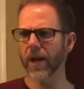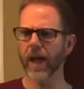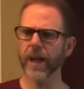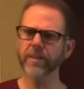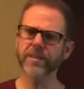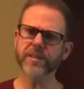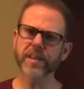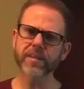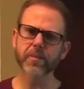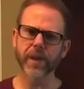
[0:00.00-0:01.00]
Having
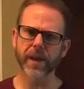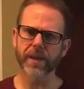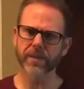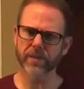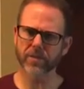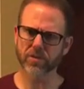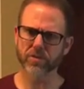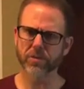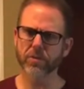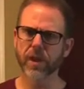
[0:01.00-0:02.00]
seen the band just
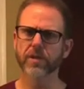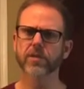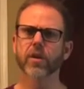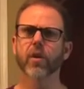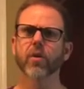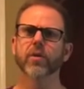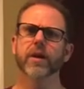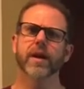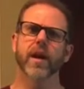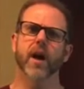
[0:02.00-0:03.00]
a few days ago,
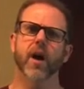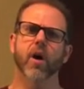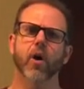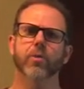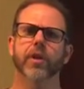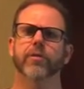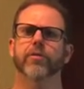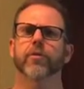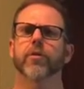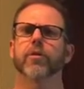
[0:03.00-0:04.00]
opening
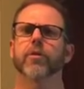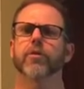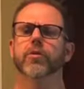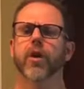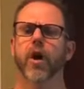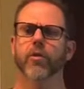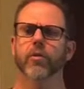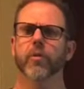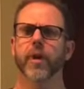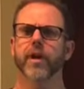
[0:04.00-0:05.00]
for All
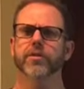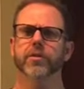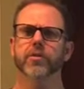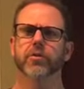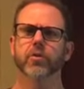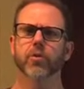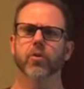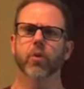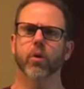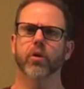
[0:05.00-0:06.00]
That Remains in Lacuna
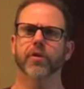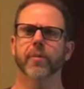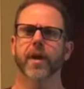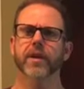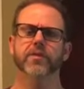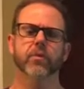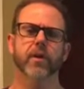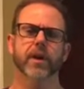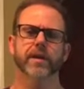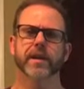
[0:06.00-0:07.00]
Coil at the
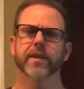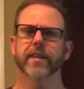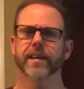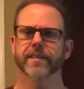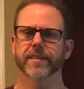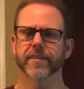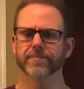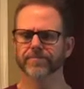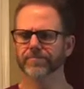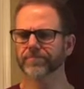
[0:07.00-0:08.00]
Masquerade in Atlanta,
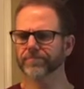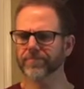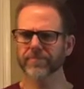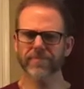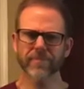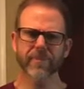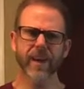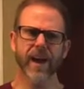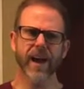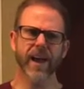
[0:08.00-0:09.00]

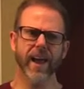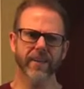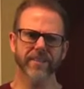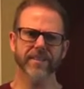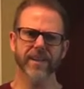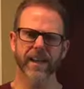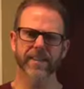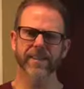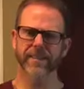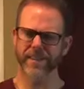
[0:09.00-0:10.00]
I have to
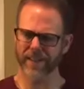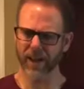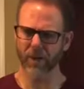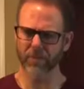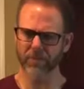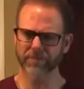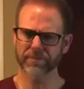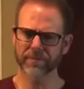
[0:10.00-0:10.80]
say that this album,